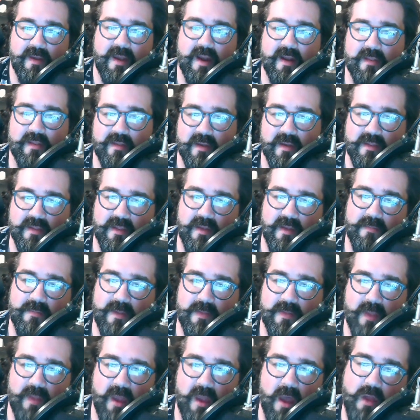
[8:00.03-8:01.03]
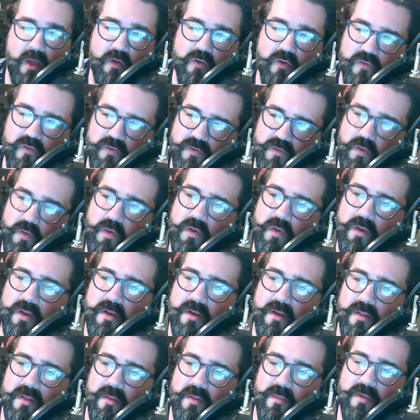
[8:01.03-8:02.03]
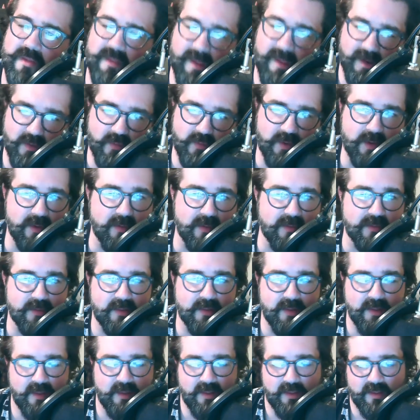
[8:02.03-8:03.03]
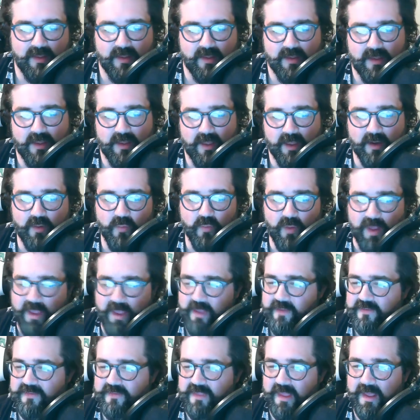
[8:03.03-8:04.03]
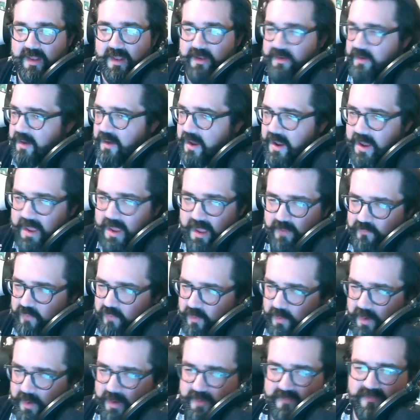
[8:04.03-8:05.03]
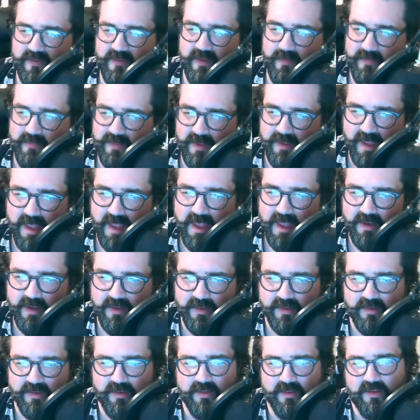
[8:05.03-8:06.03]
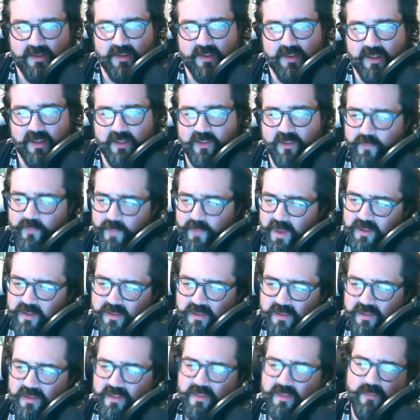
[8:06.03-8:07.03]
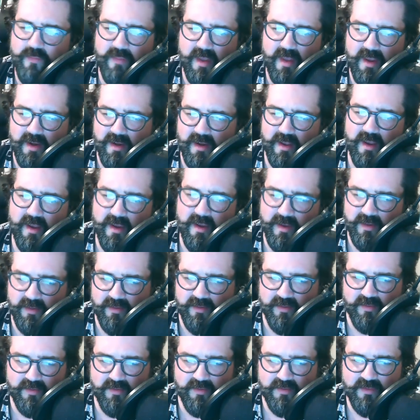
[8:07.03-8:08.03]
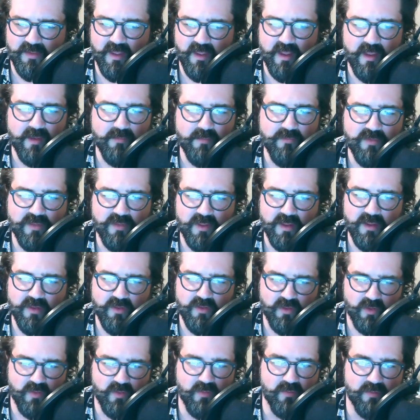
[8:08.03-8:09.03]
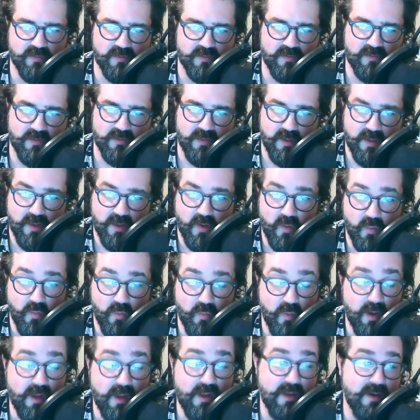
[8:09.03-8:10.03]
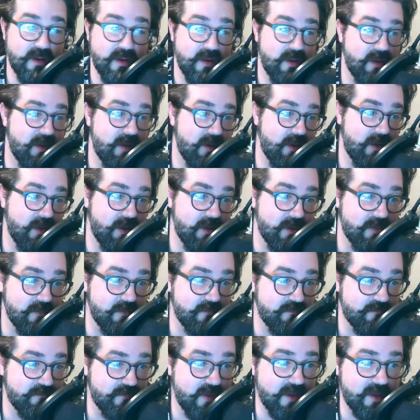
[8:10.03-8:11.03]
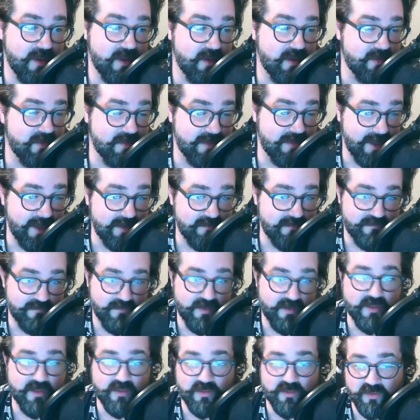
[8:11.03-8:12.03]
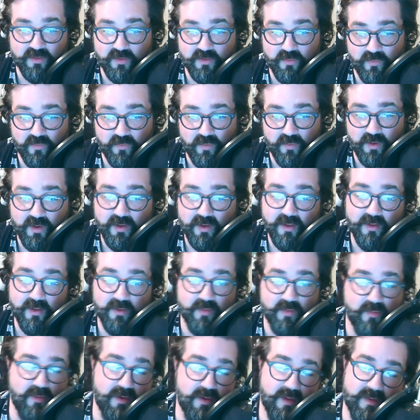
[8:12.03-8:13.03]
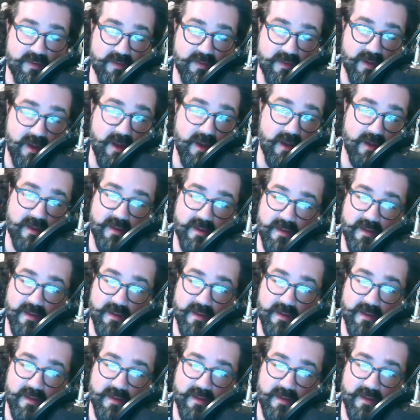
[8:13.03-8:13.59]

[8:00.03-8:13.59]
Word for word: of like seem like they understood the material in ways that not everybody seemed to get especially the main guy, Sam J. Jones. What a fucking dead fish. What a what a duck.